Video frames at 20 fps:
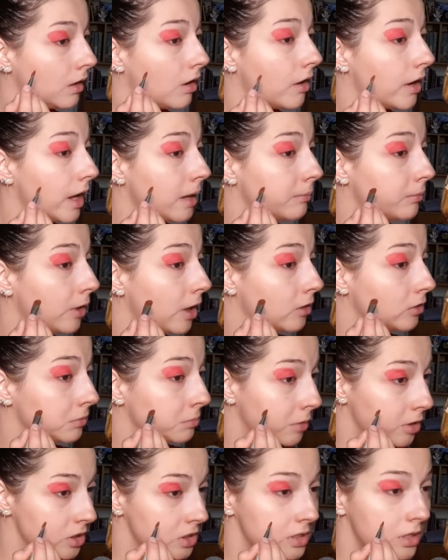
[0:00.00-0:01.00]
I am proud
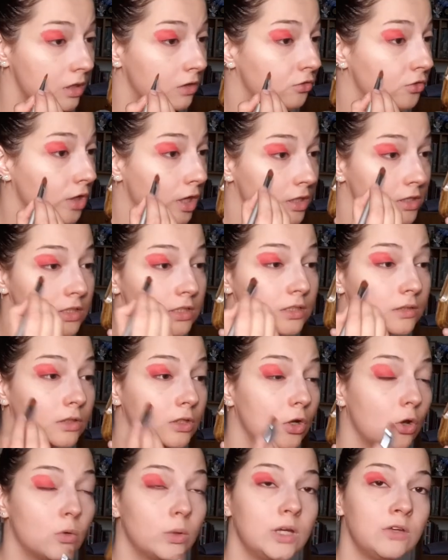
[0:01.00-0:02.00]
of myself, yes. You know,